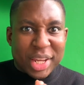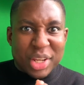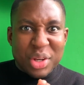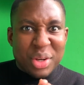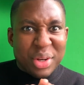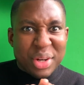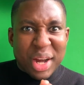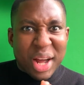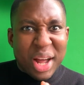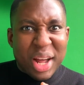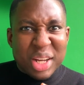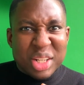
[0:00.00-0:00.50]
You
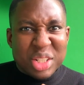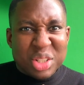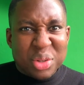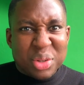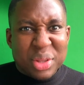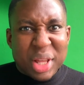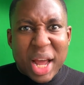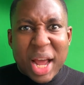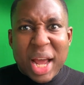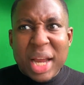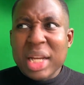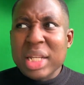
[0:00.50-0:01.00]
can't do
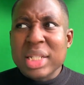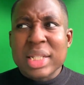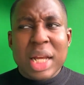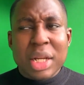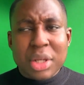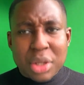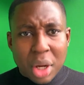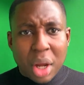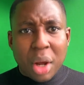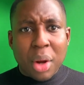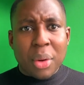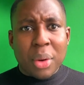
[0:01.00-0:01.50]
that. And he's like,
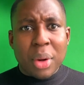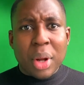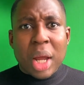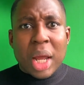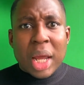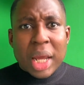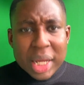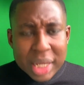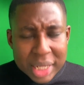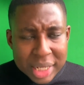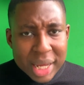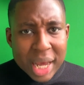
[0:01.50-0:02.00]
no,
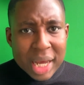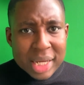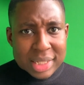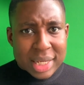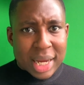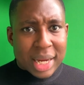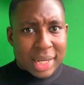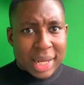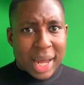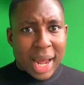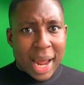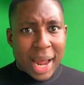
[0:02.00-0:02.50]
yes,
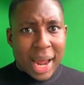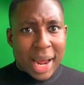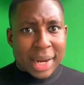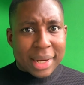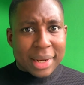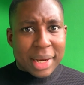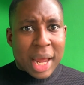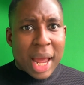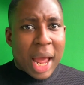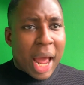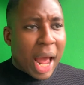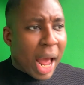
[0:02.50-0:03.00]
I can.
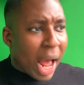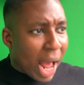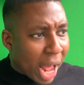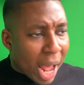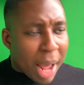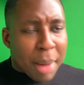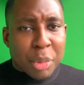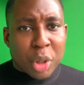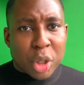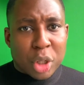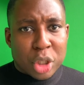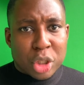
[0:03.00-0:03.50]

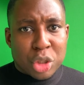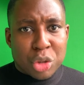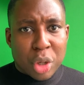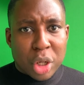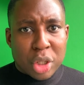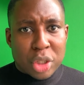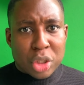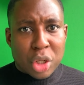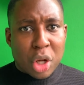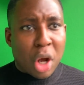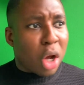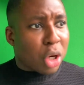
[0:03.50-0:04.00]
I'm gonna
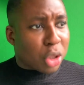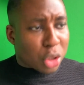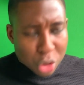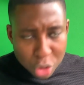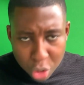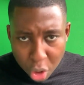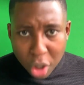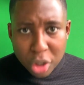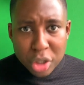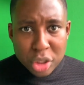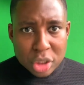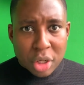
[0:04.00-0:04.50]
trust God.
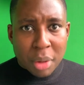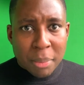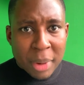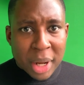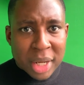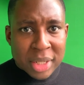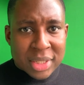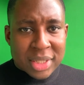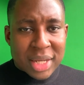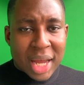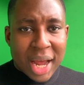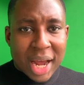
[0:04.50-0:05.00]
God is on my
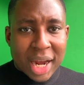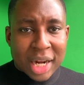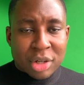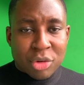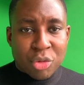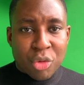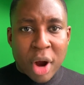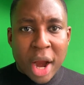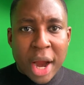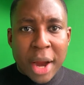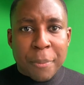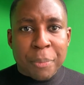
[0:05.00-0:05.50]
side,
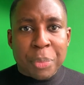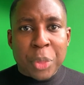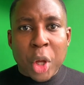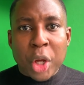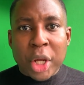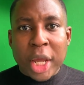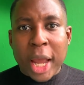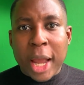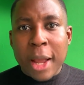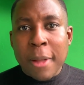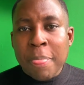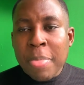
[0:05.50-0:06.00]
right?
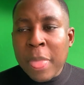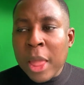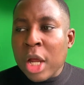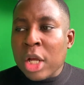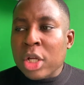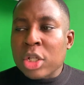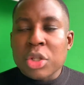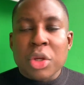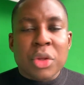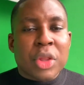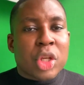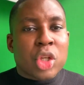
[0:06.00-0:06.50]
Okay?
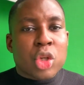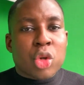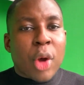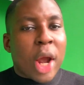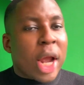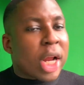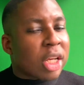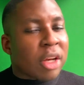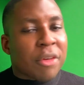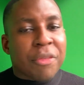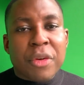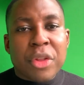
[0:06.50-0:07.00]
So they try
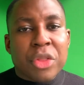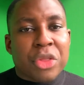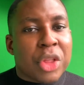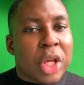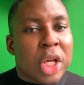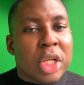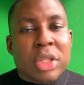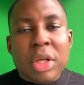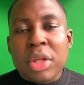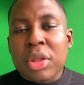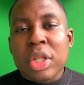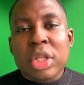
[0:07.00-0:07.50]
different
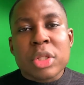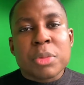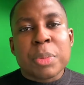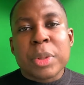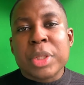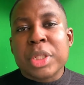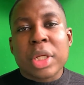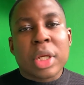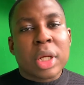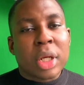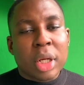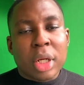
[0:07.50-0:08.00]
things on this
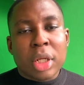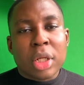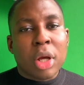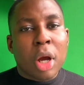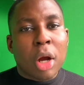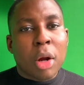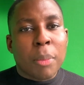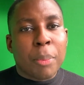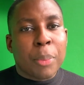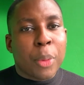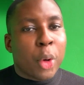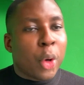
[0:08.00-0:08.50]
particular
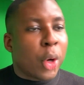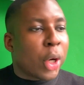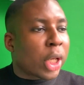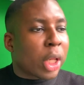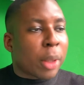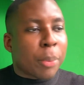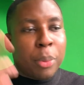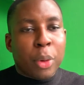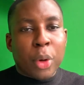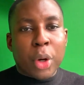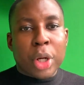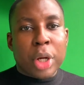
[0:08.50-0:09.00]
young boy. They
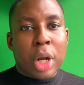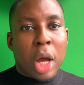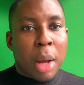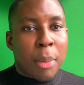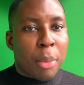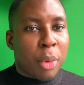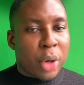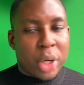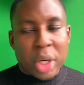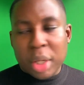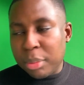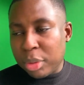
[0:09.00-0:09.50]
put an
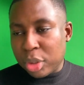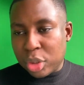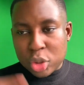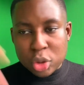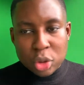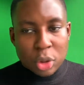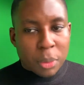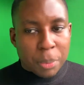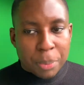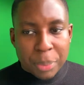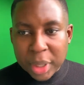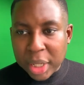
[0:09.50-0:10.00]
armor on him, it's
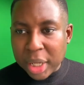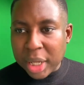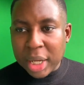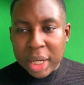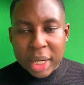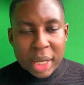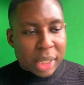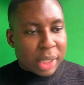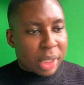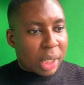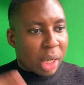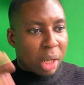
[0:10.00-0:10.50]
too big.
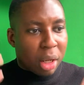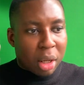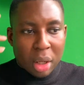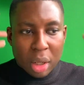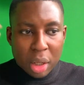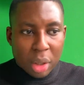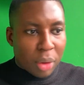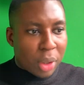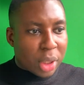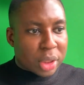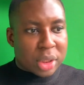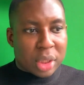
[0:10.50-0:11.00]
And they're like, oh,
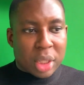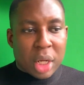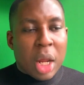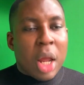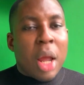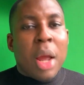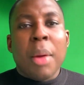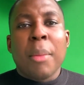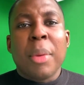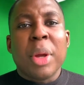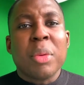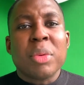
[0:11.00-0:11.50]
what's
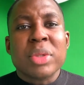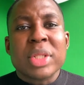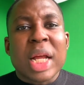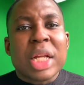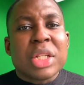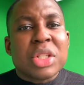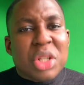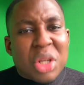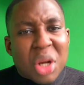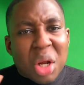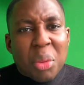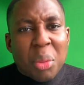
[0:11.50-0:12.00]
it? They was like,
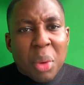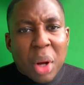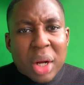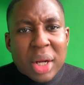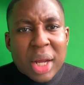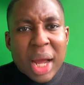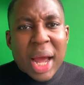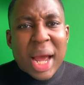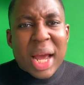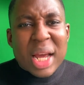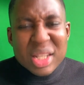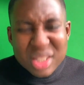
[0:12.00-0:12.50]
do you know what,
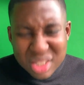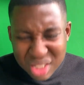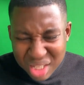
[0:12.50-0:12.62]
guys?